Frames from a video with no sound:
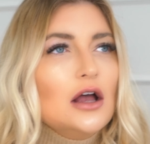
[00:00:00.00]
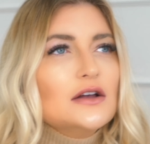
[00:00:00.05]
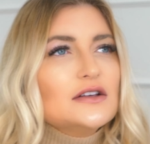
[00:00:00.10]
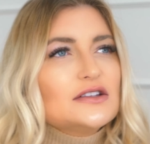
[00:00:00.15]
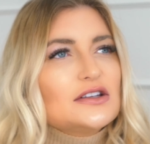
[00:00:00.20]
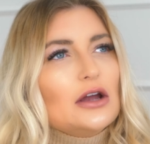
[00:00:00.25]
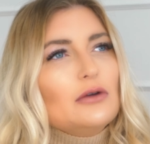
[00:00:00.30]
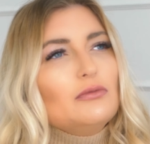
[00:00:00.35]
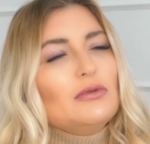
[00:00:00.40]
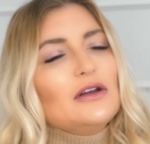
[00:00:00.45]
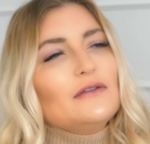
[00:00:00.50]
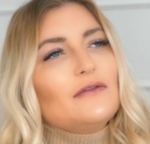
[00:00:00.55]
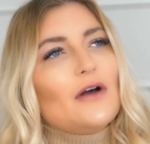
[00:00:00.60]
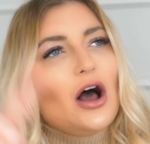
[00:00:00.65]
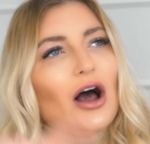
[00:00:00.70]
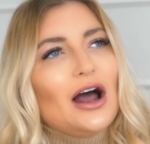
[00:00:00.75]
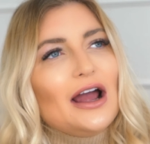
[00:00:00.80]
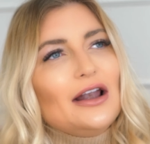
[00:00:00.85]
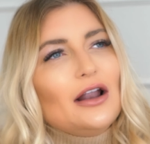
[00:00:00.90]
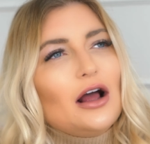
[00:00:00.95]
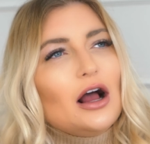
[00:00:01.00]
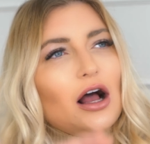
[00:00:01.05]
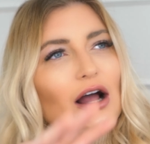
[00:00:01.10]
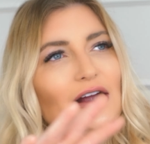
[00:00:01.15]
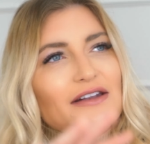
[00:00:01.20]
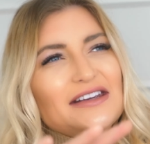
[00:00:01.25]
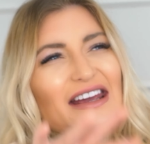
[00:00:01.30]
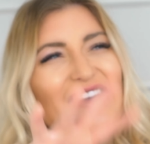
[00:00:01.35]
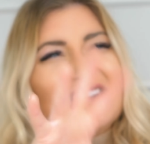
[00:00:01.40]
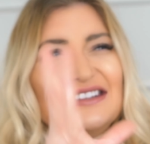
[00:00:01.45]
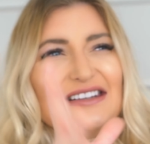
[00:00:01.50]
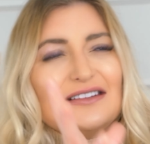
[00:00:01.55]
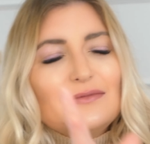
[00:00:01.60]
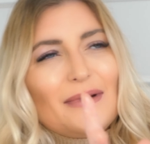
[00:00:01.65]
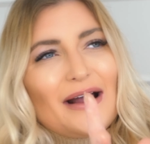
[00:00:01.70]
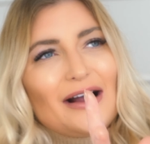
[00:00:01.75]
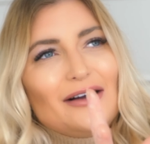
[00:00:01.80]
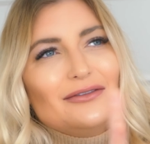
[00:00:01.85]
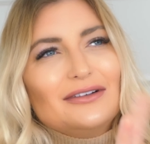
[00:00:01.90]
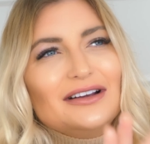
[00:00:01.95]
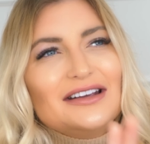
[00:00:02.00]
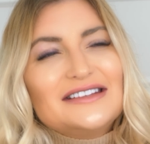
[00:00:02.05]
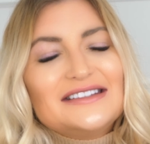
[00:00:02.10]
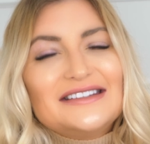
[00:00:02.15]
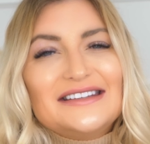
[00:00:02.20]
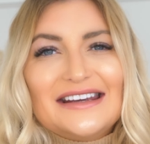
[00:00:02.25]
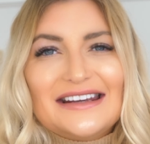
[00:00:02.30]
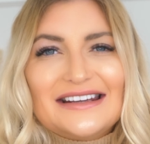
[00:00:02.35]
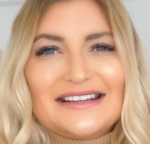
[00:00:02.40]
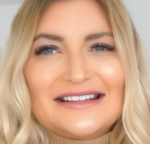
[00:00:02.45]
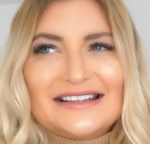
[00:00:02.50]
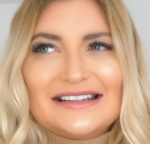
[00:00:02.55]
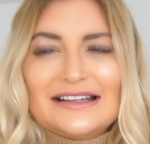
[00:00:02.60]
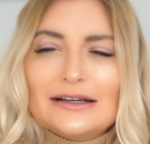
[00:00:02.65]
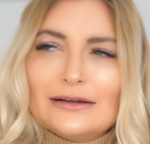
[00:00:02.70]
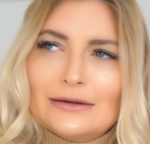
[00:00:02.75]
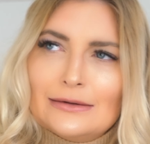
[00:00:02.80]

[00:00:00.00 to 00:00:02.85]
So with Isla, I tested about 6